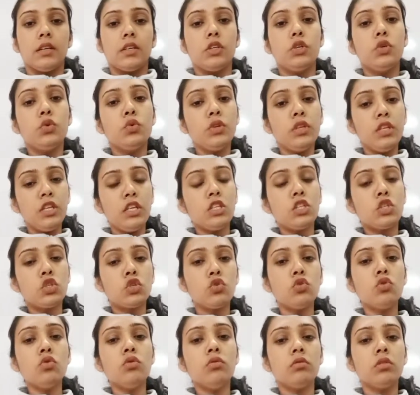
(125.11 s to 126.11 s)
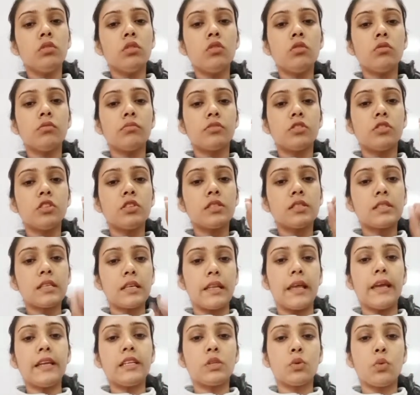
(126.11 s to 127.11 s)
You need to, just
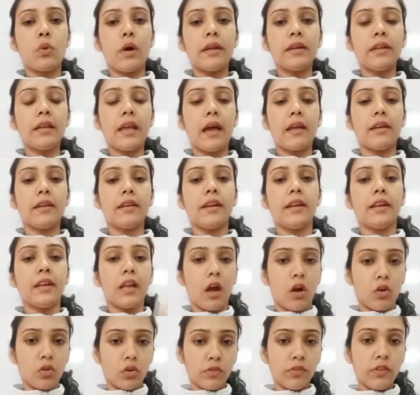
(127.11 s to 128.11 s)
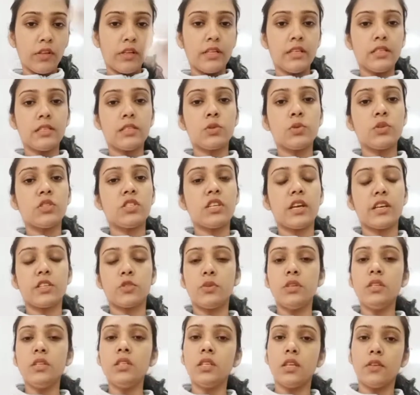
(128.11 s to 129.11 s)
select one candidate out of the list which has
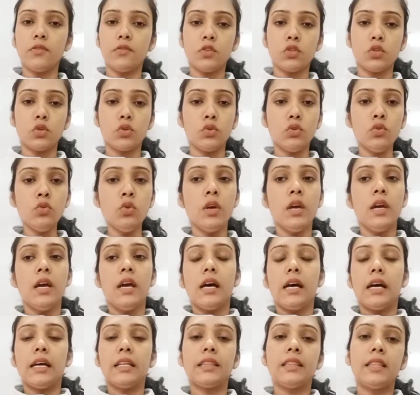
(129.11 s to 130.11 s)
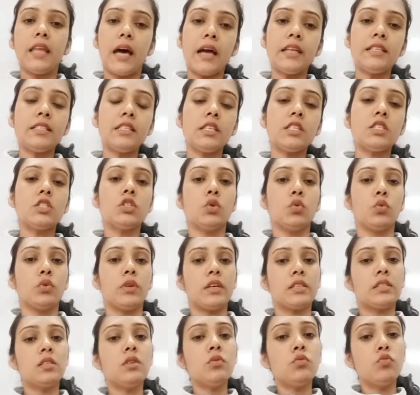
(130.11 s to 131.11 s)
been given to you, and that is known
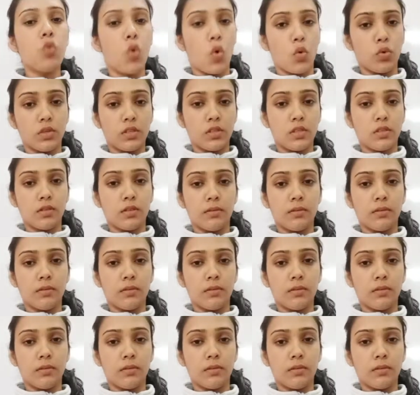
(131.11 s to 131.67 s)
as a vote.